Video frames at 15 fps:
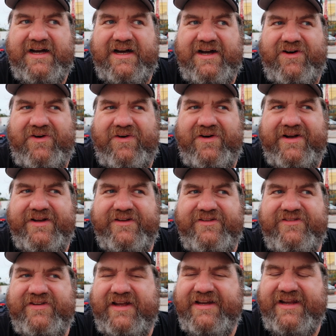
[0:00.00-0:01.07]
On
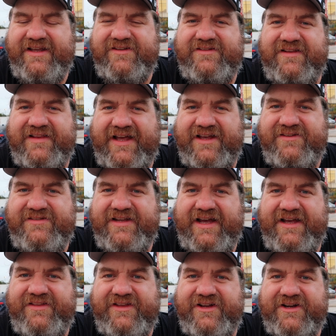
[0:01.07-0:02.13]
Sunday is the last
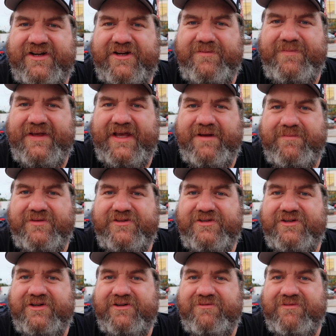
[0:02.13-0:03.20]
day that you're going to be able
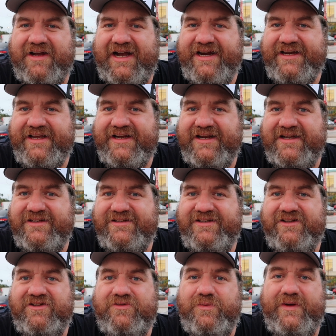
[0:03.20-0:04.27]
to ride it
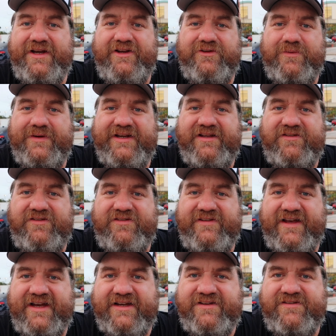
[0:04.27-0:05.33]
until
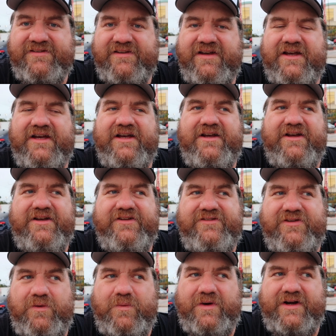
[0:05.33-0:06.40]
2026.
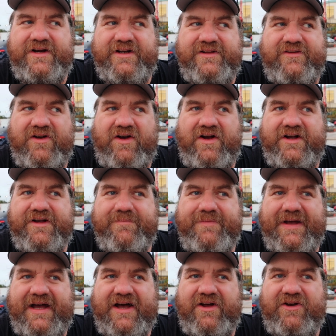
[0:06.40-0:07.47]
So we're going to talk
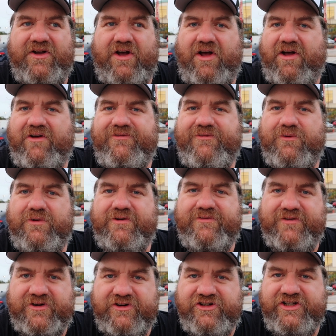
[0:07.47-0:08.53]
about all 4
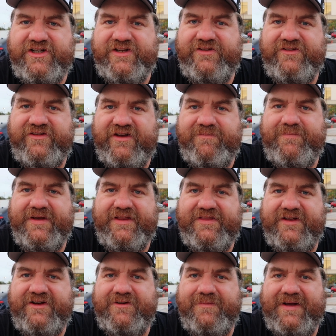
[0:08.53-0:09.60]
versions of Big
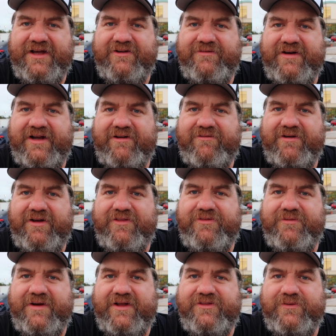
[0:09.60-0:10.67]
Thunder Mountain Railroad
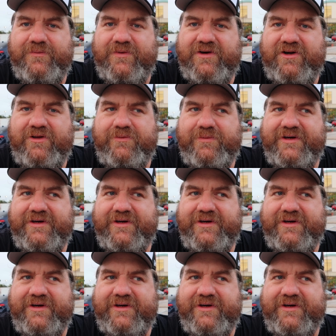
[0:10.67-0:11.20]
throughout the world.